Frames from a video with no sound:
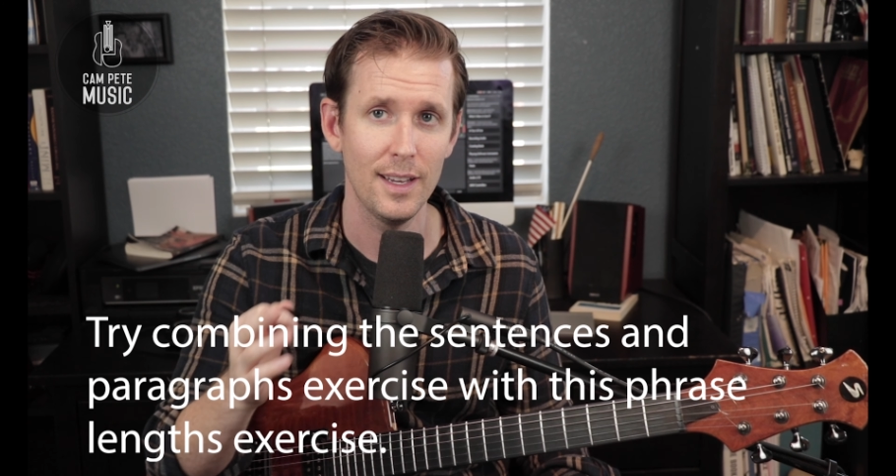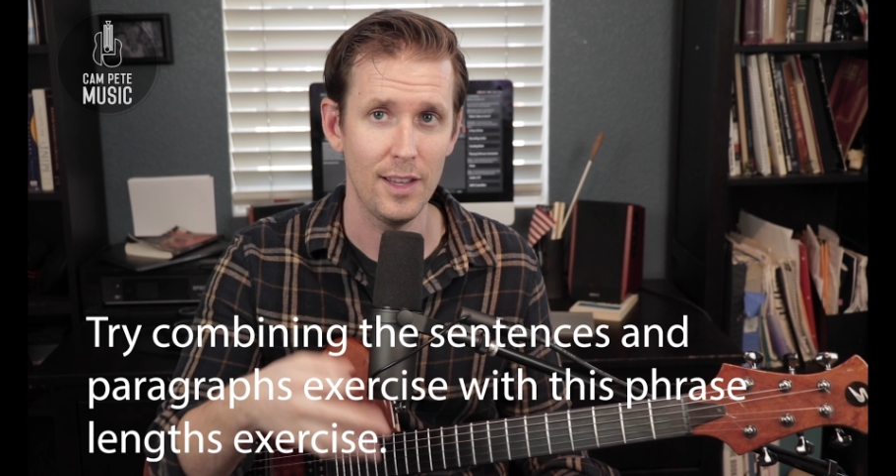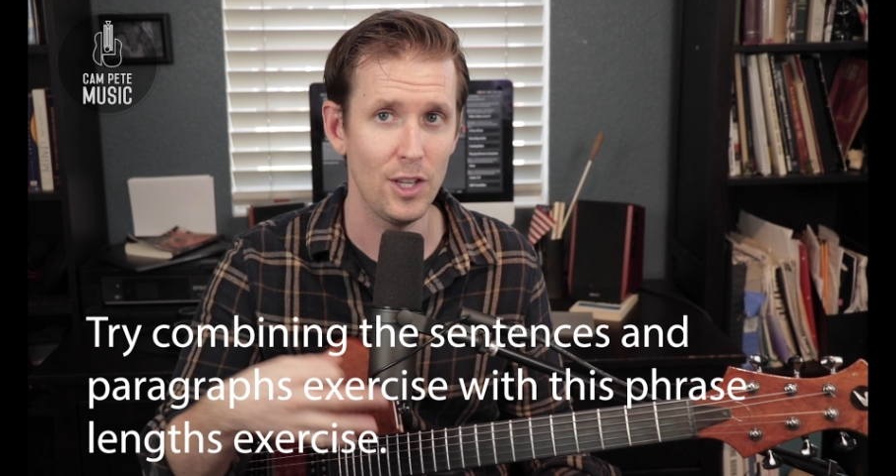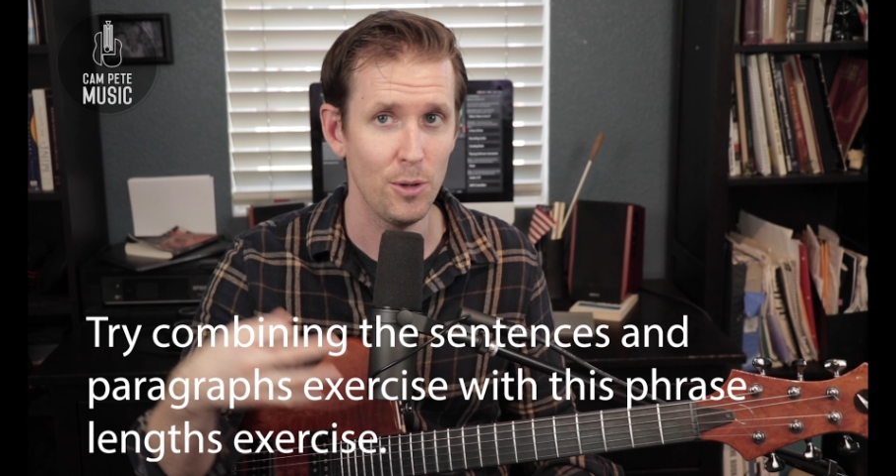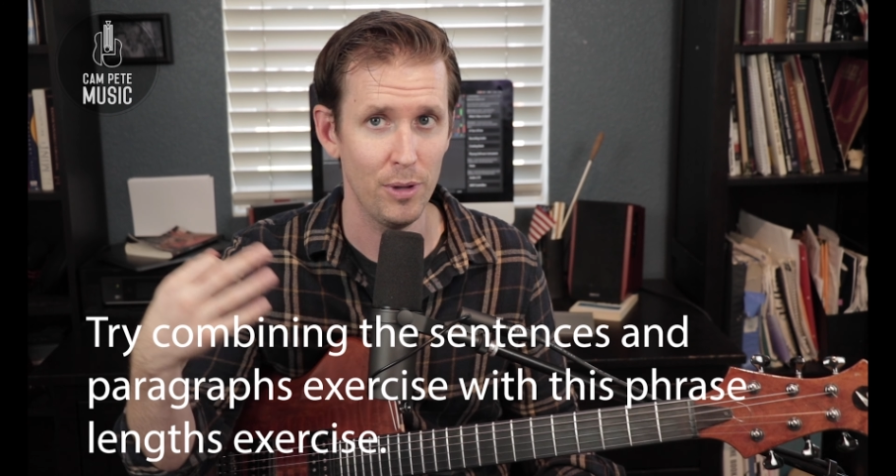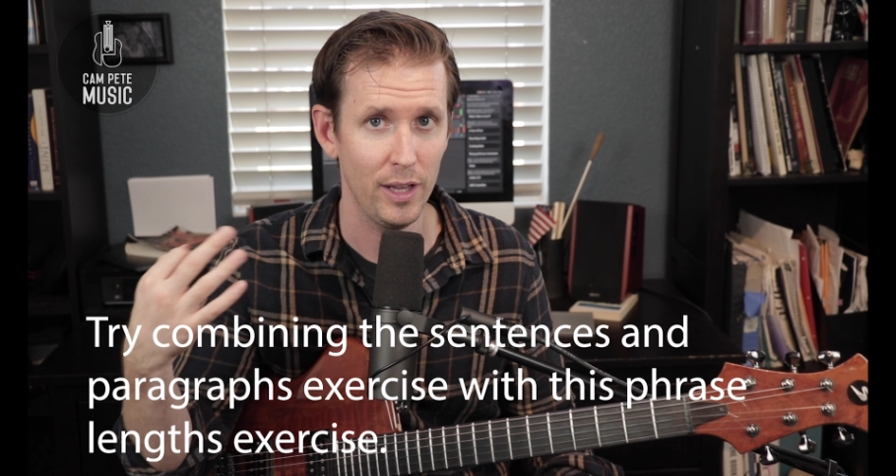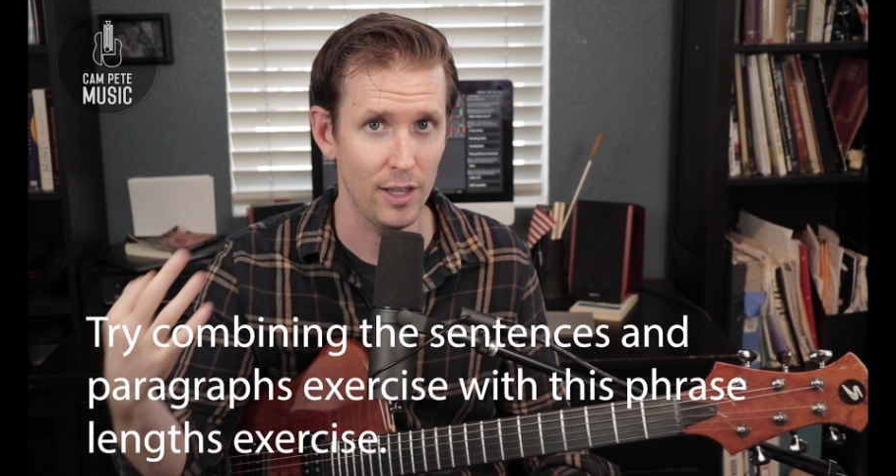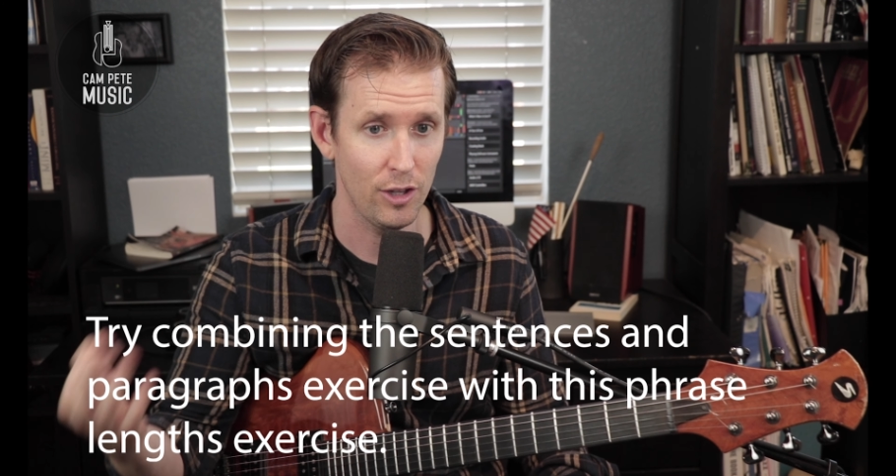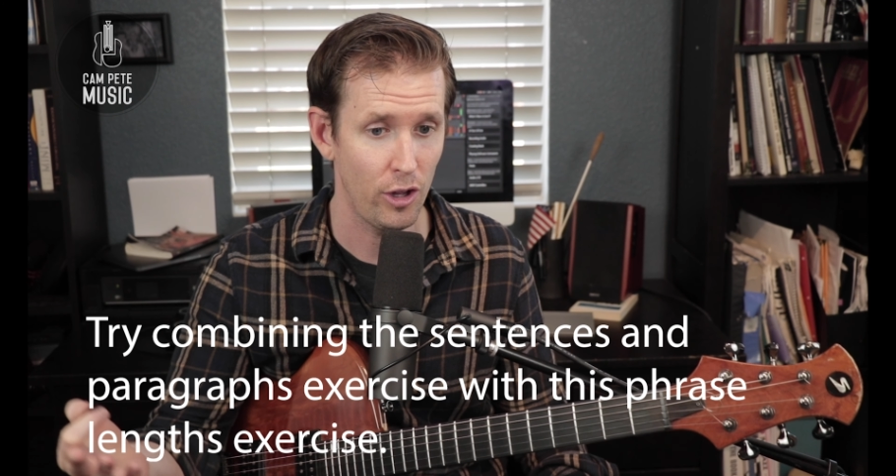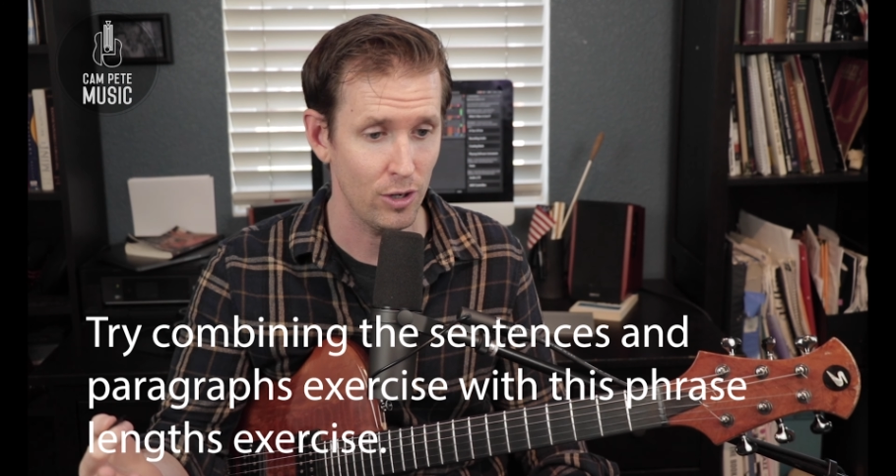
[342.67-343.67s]
and then you play
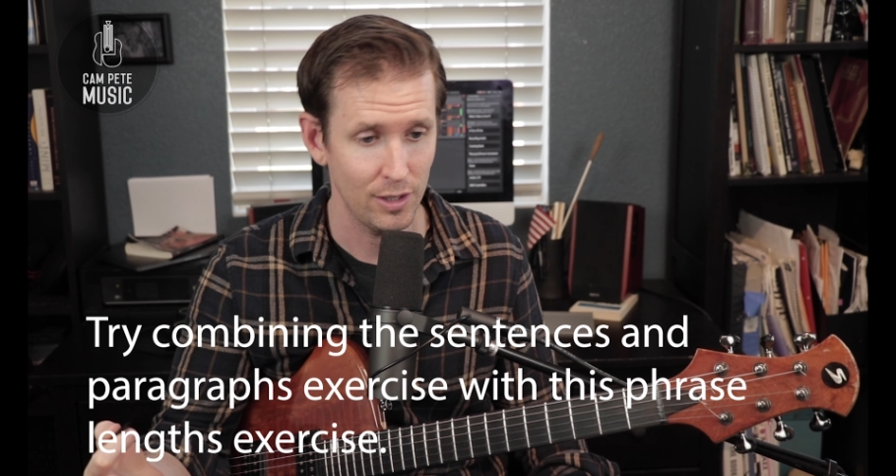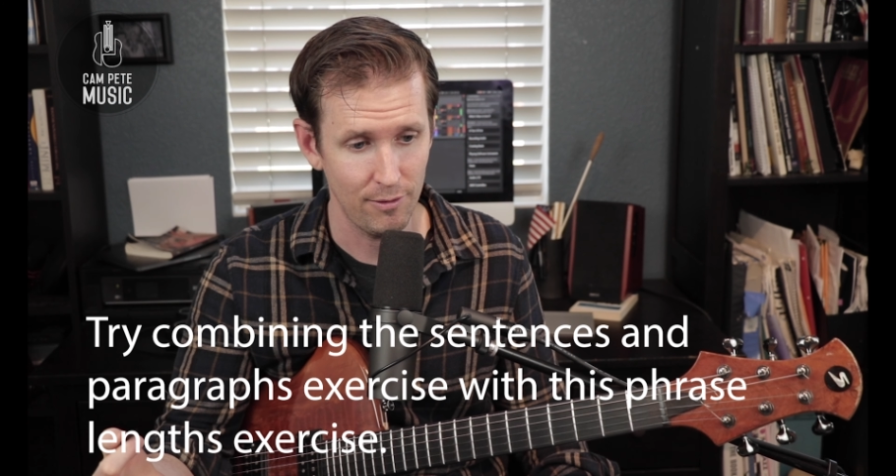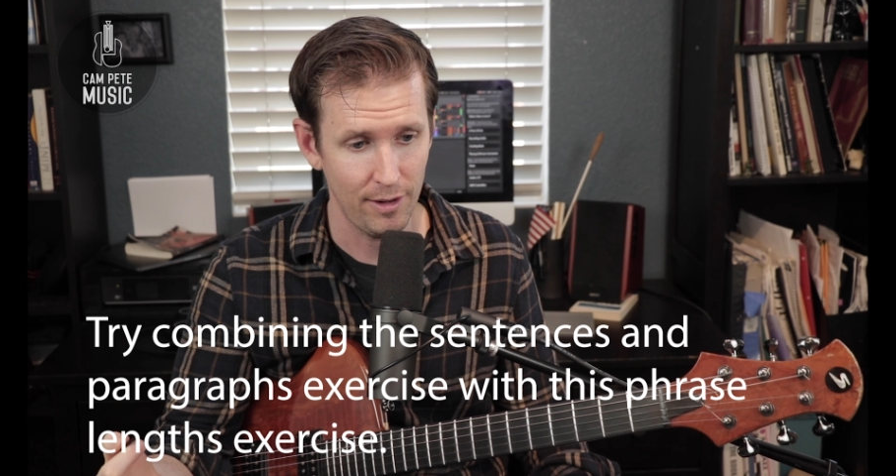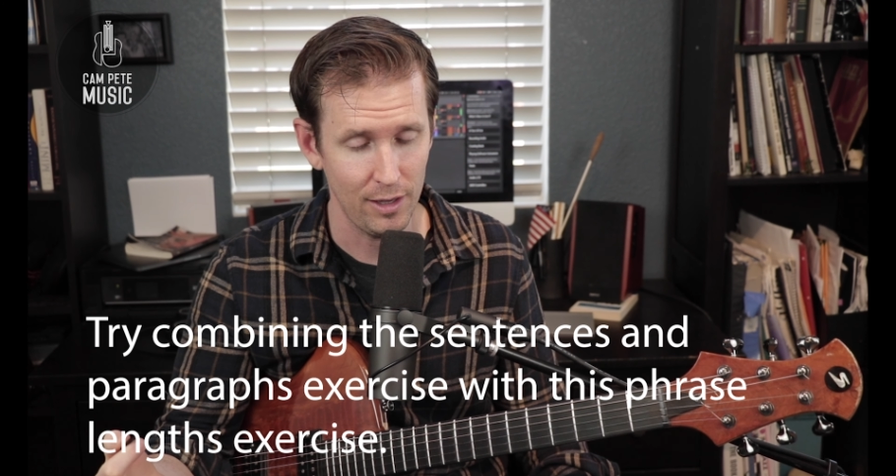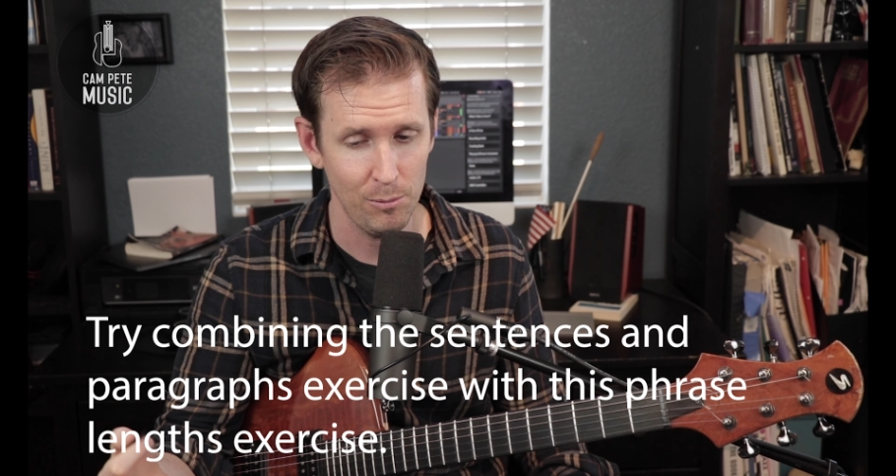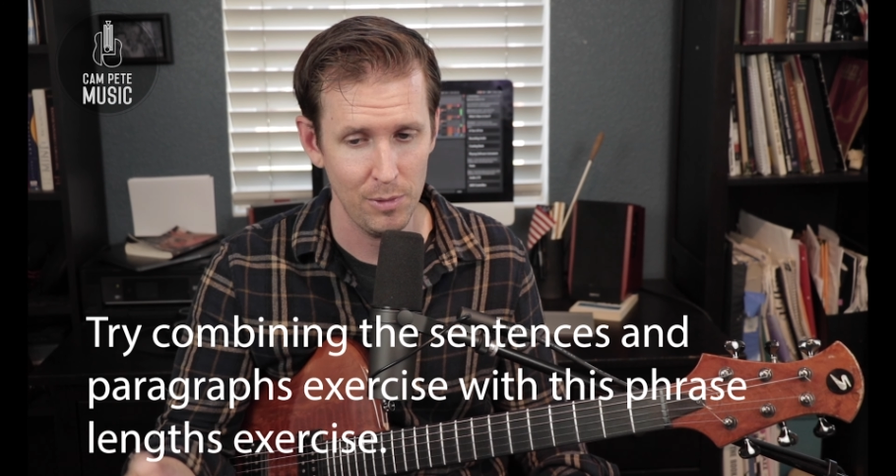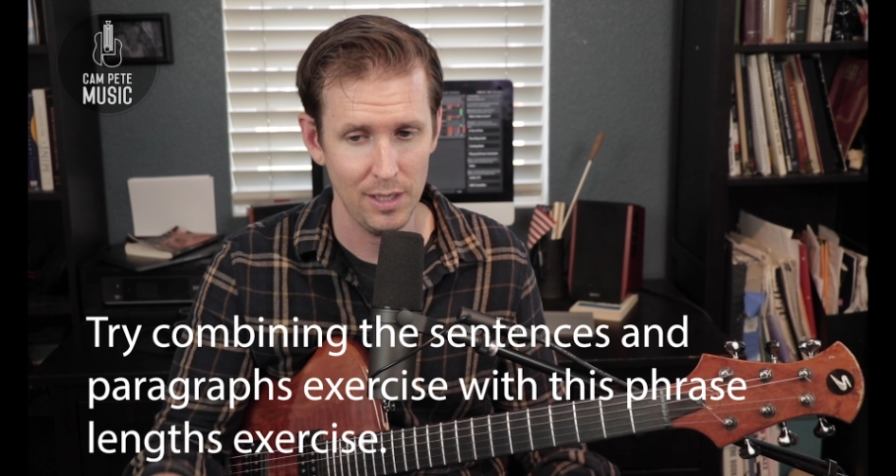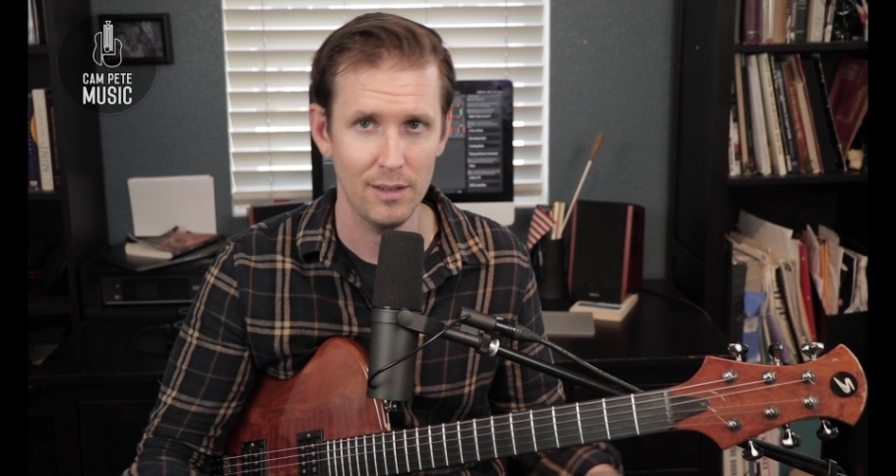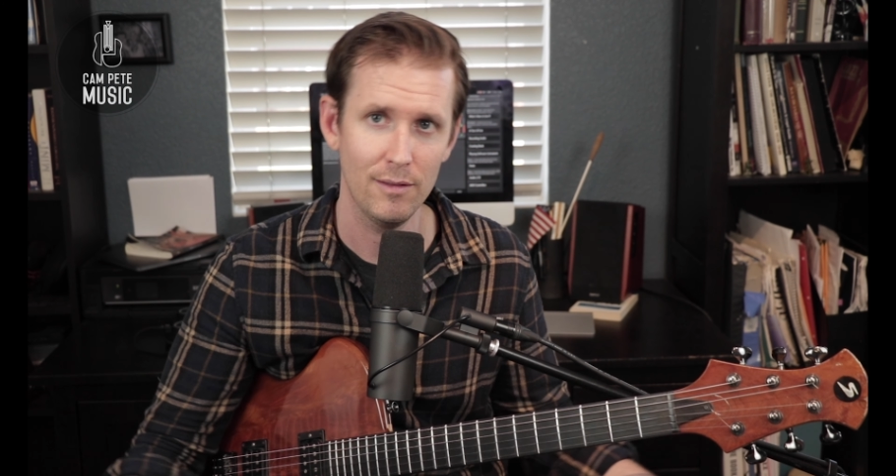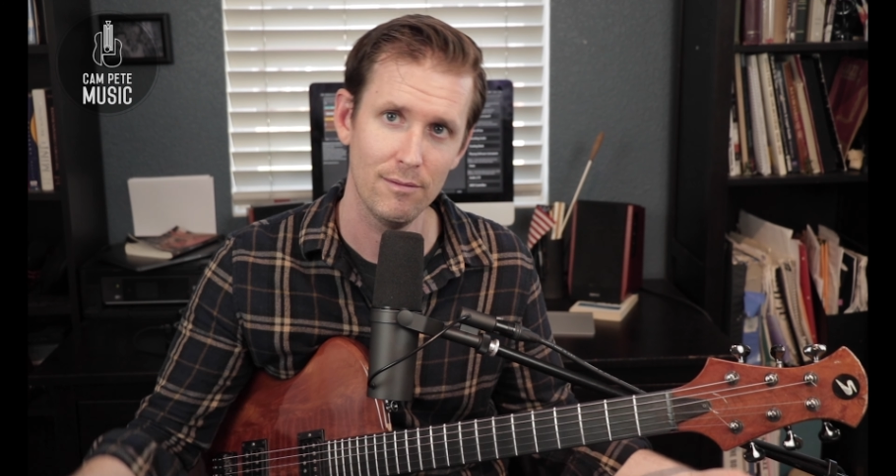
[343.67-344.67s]
a long development